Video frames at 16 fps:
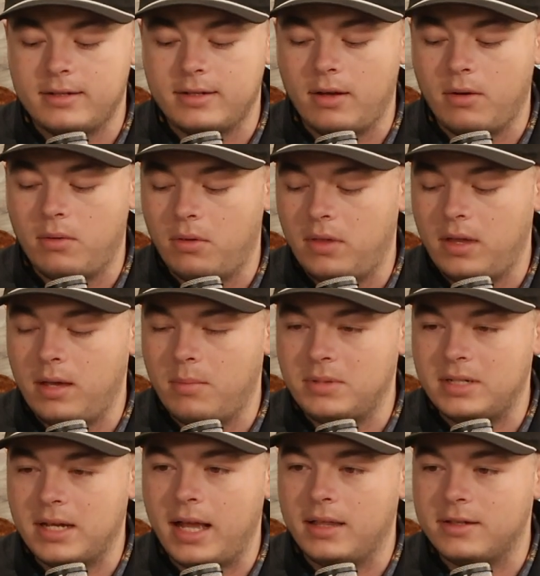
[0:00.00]
So them,
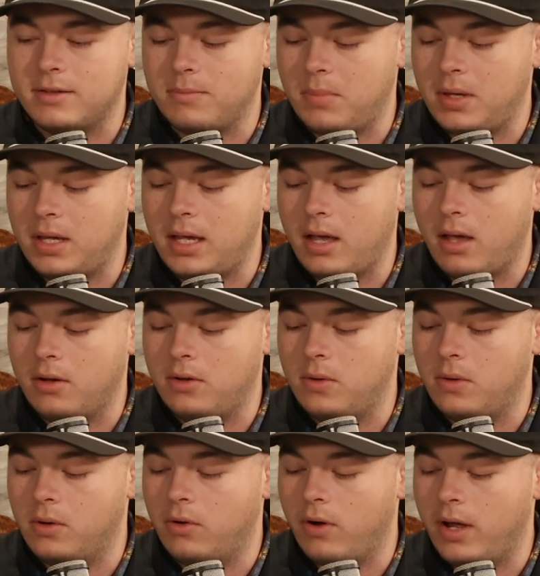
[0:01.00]
Titleist and Ping, all
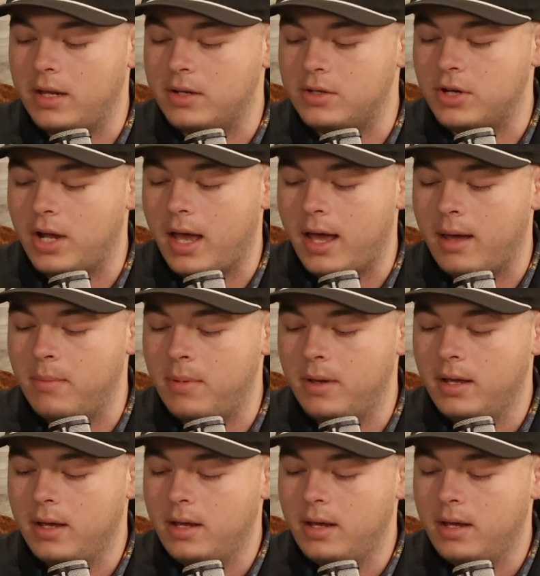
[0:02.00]
do a great job